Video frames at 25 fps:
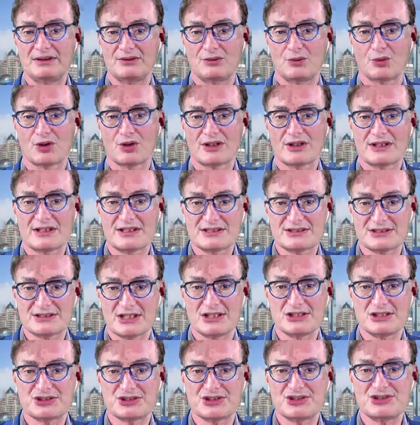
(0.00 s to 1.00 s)

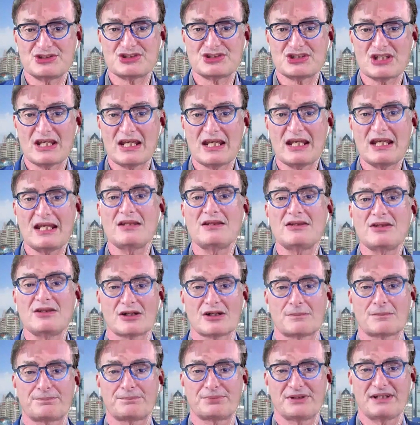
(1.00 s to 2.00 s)
organizations in
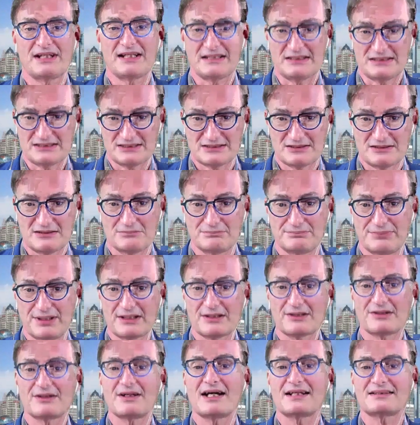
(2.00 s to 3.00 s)
their place.
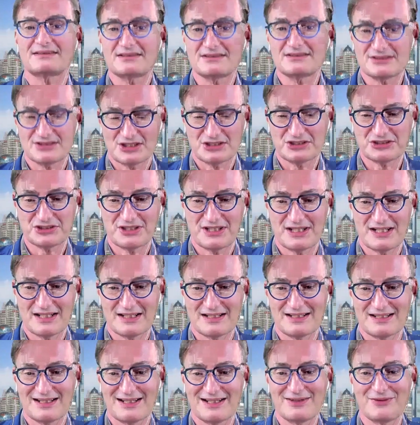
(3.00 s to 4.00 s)
Better not to touch
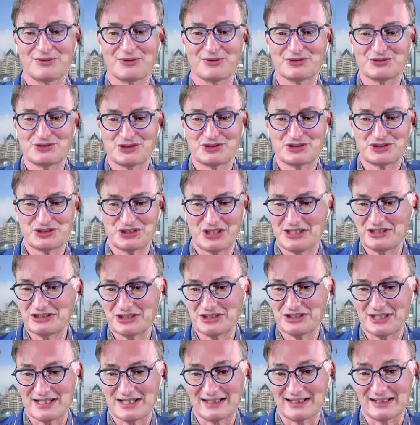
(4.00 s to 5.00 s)
anything or to change
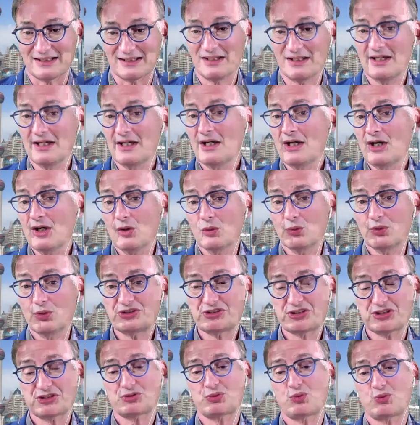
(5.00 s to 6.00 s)
anything, which
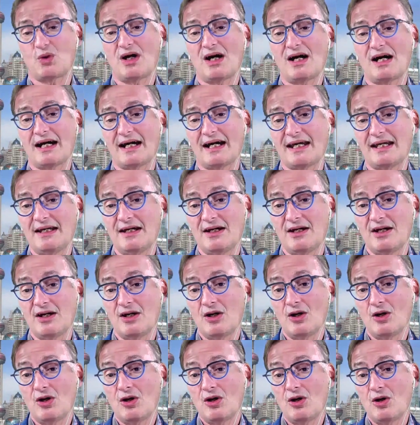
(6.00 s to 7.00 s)
is why
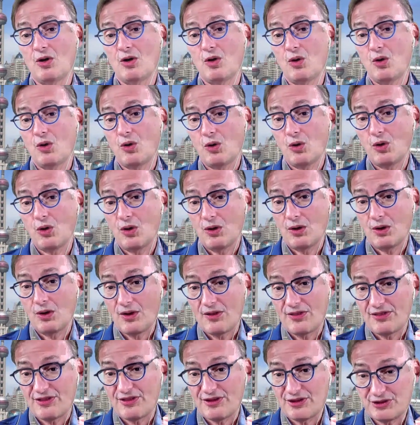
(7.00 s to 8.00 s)

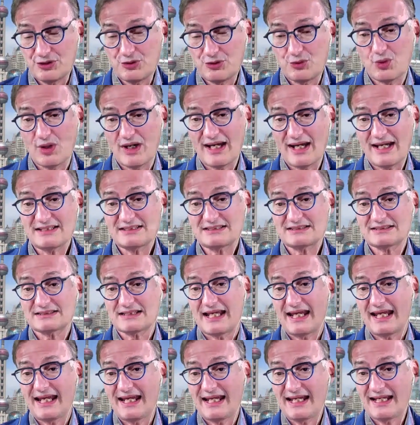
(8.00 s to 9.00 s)
the US
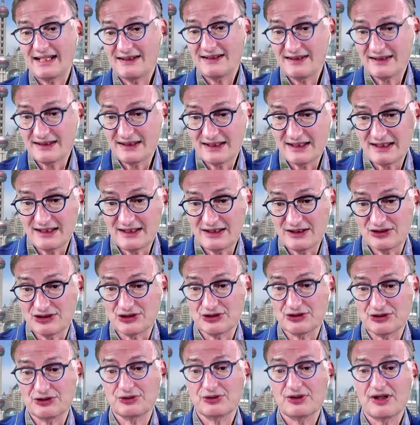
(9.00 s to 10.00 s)
and the
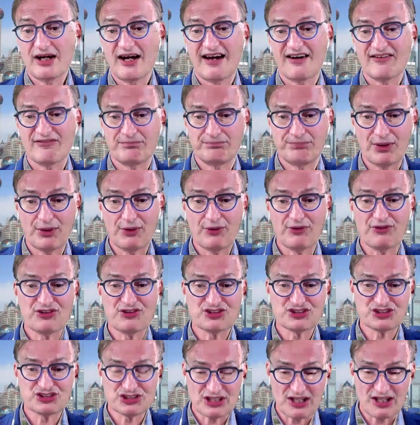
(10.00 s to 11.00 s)
EU have both
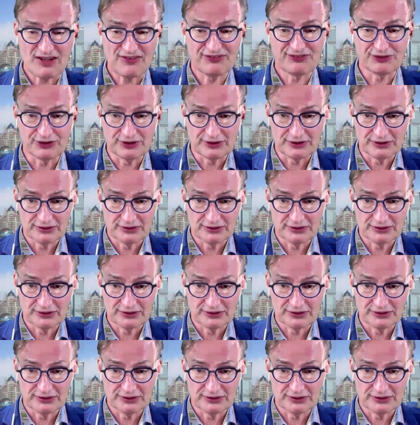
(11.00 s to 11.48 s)
suffered,